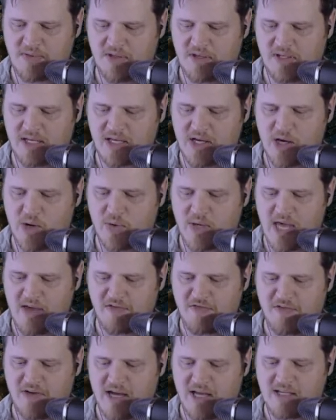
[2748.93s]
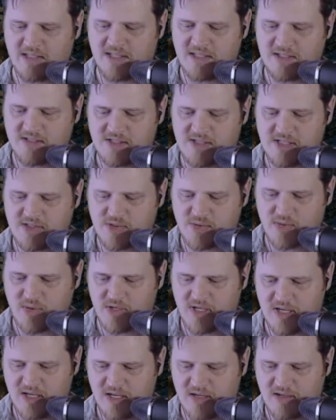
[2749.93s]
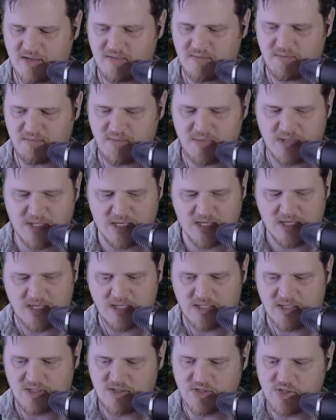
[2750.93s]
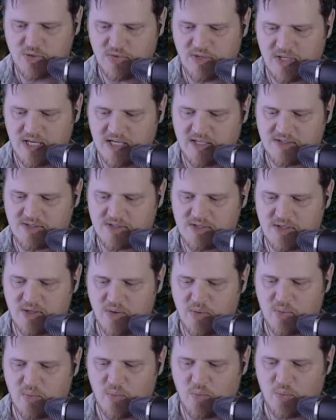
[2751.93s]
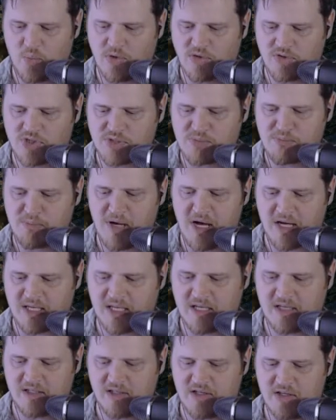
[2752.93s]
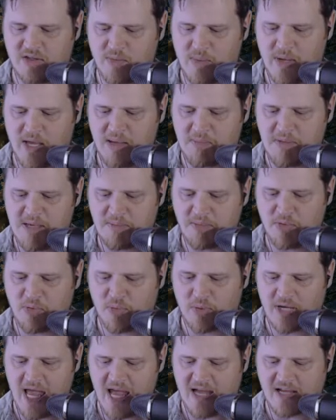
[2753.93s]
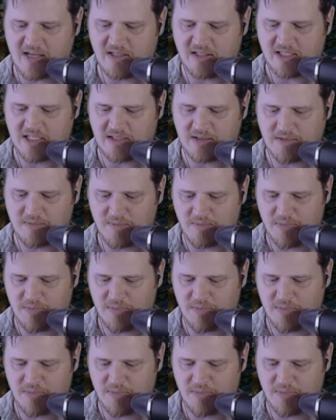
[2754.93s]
They're like, okay, fine, Disney is going to do things, we'll just mock it along the way. And people were heckling.